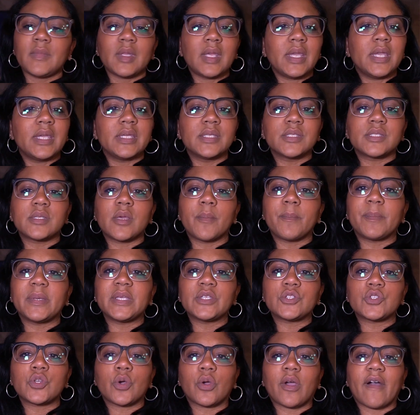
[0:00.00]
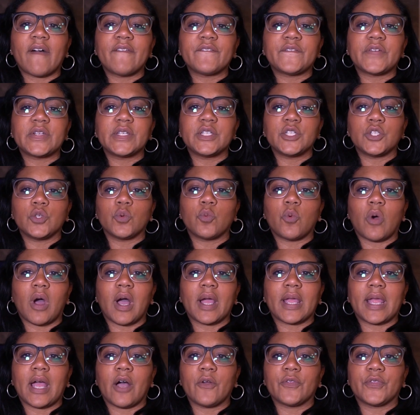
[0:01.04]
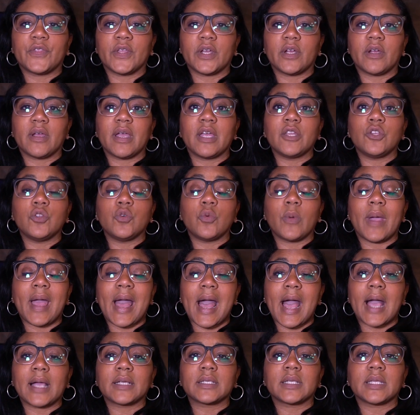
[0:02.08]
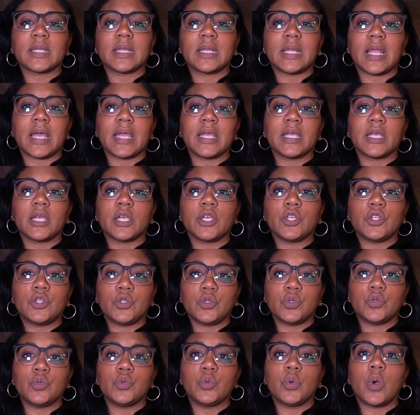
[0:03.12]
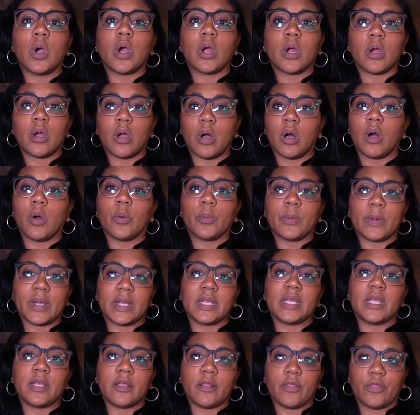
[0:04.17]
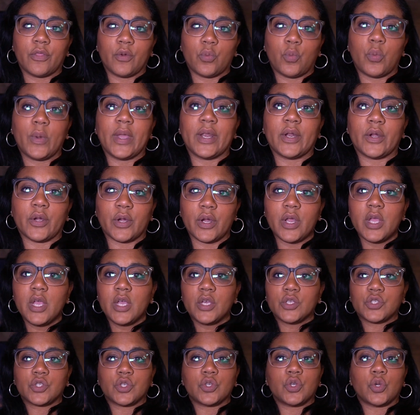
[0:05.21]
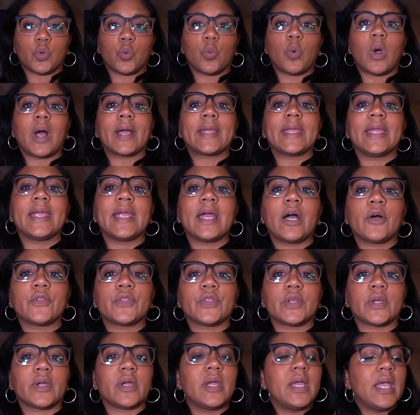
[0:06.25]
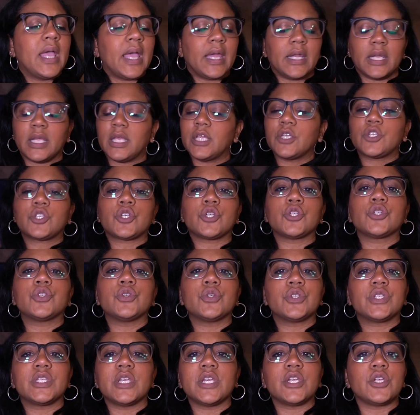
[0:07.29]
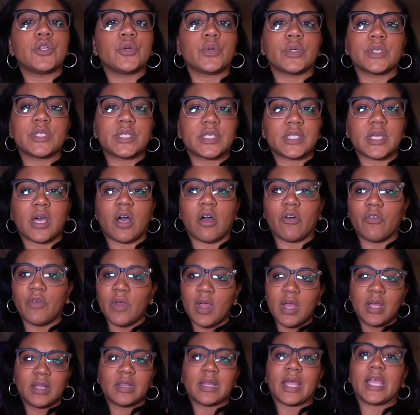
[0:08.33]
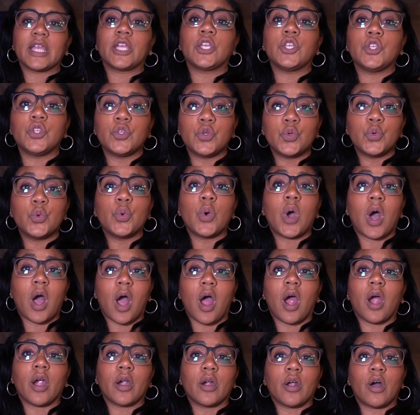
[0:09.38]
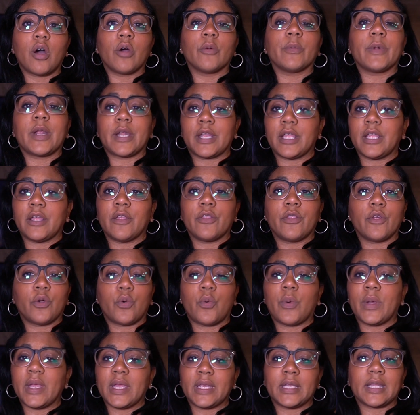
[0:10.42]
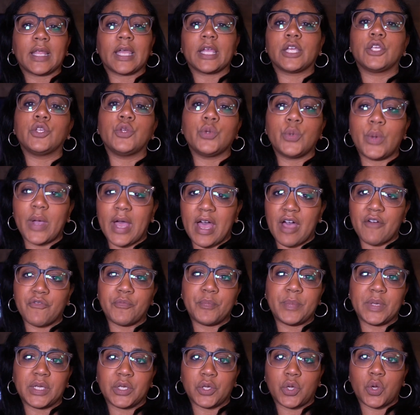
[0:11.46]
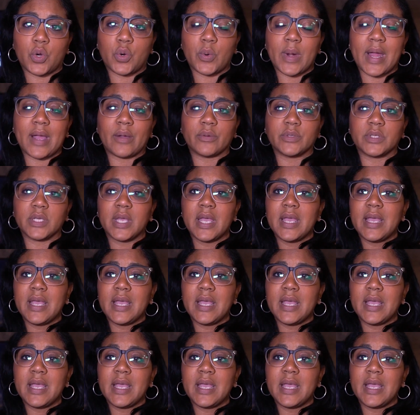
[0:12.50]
is be so confident you walk out there and you act like you are already the winner. So you're walking out there and introducing yourself like you are already the queen, like you have been crowned.